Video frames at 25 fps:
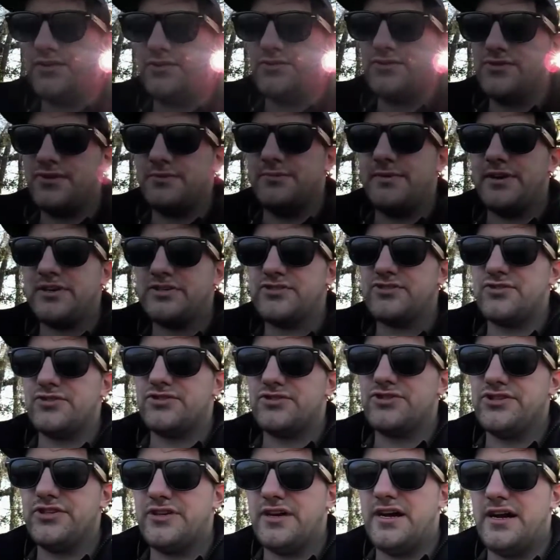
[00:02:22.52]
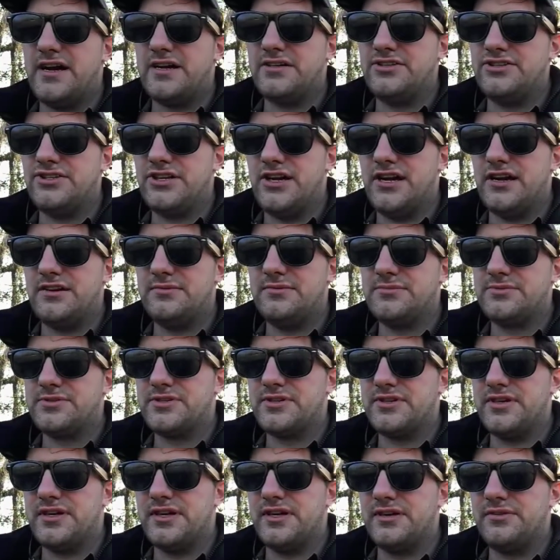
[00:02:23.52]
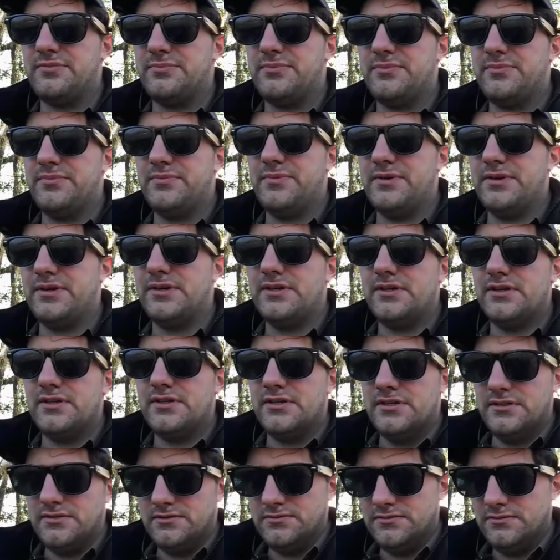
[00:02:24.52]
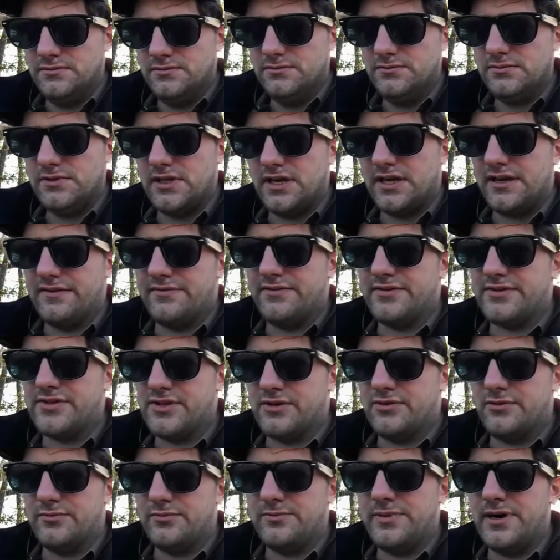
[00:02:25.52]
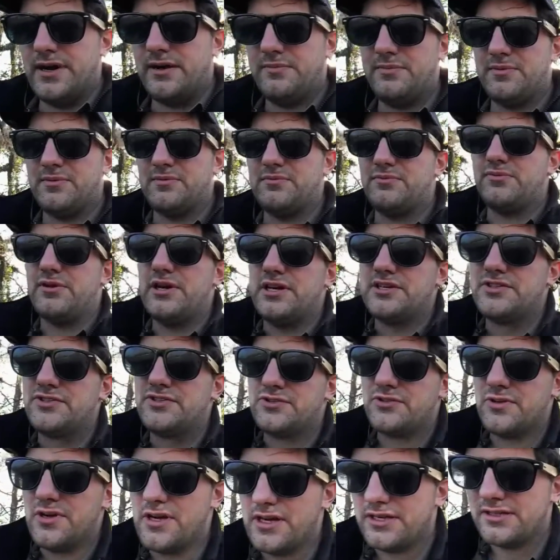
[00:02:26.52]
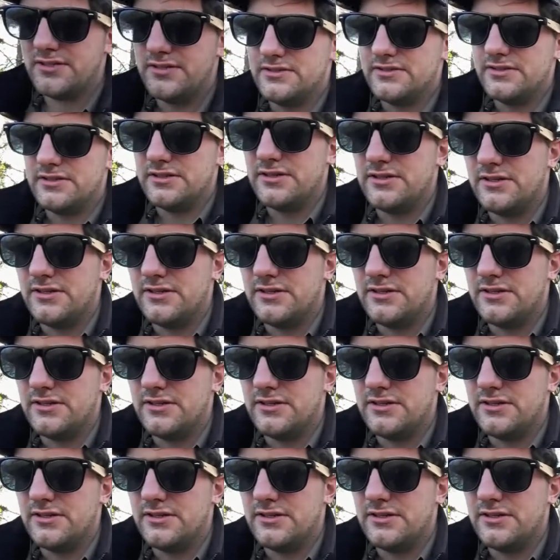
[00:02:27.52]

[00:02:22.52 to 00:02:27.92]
to do some extra odd jobs, like have his own pop-up restaurant.